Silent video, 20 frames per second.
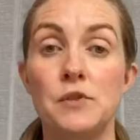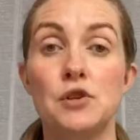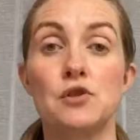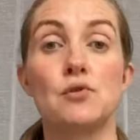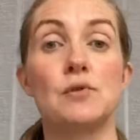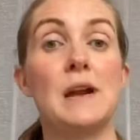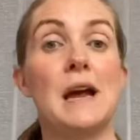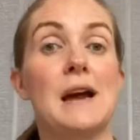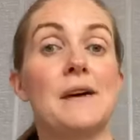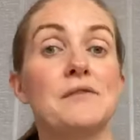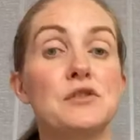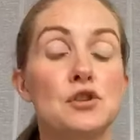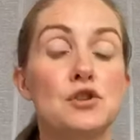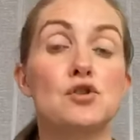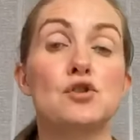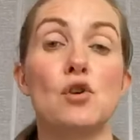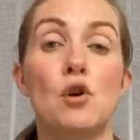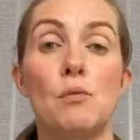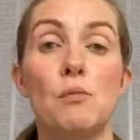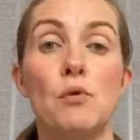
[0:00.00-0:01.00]
you don't have to
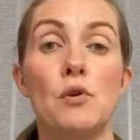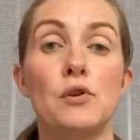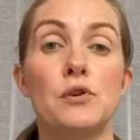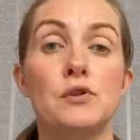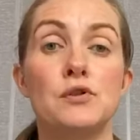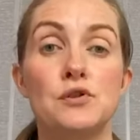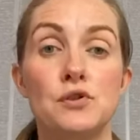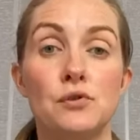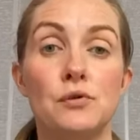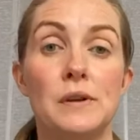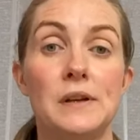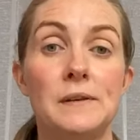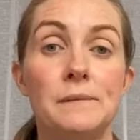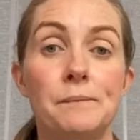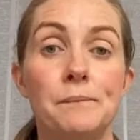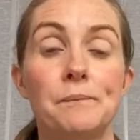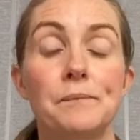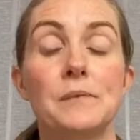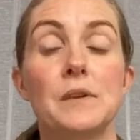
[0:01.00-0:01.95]
stop what you're doing